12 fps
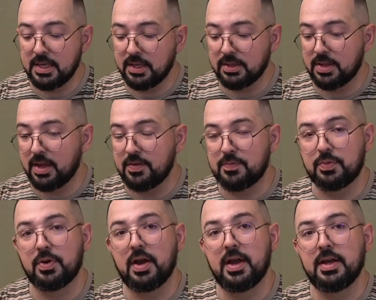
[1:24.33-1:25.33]
a lot of
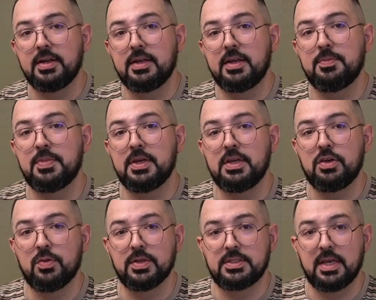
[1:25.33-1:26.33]
pride in being
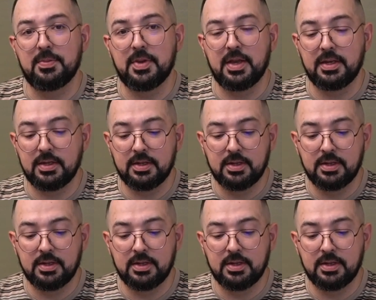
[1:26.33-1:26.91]
USA made.